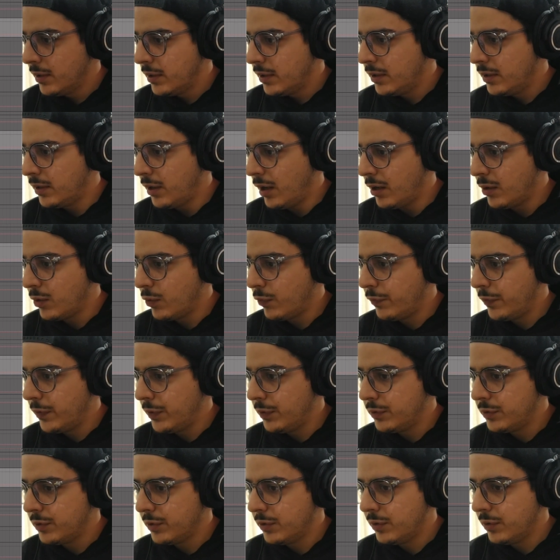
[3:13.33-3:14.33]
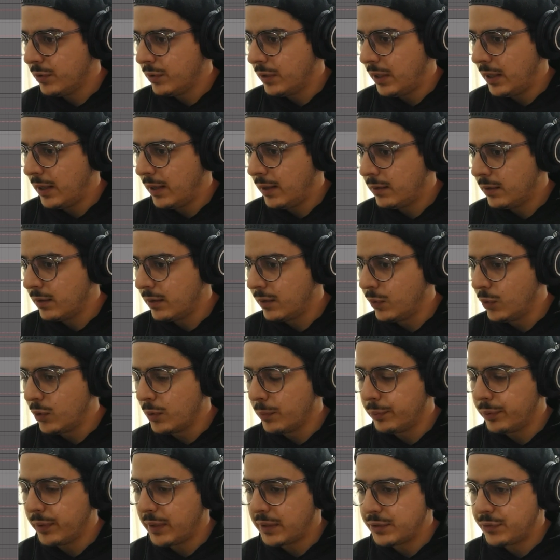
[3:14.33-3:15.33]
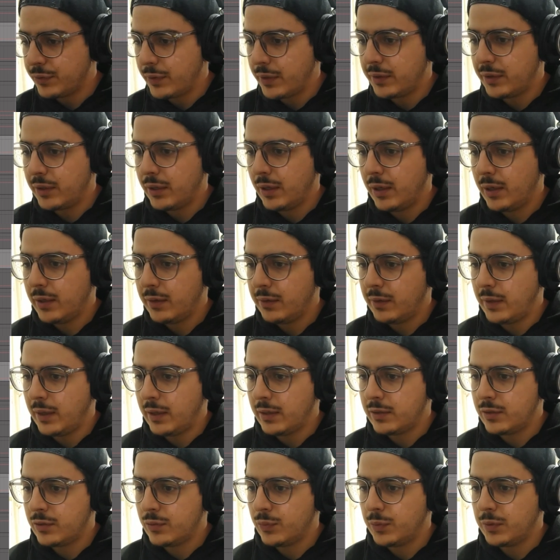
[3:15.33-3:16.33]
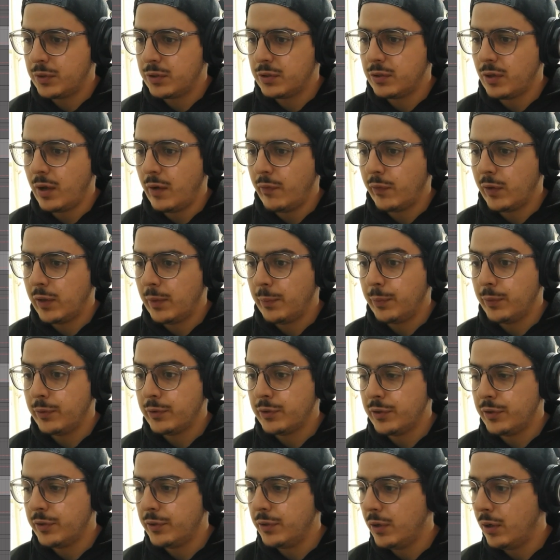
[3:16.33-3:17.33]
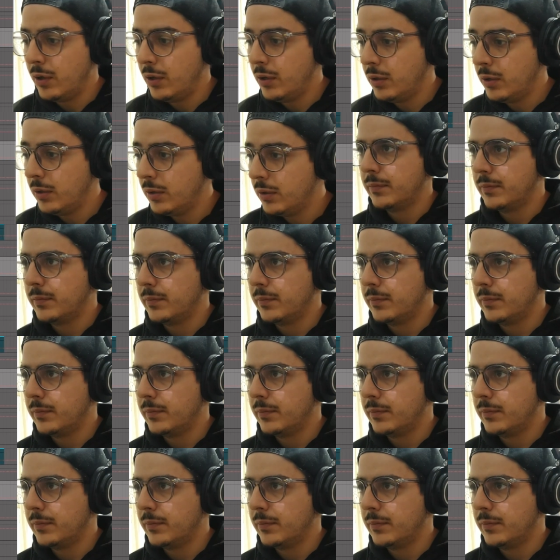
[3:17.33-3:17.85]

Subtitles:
an auto filter, and a glue compressor at the end that's with the soft clipper turned on.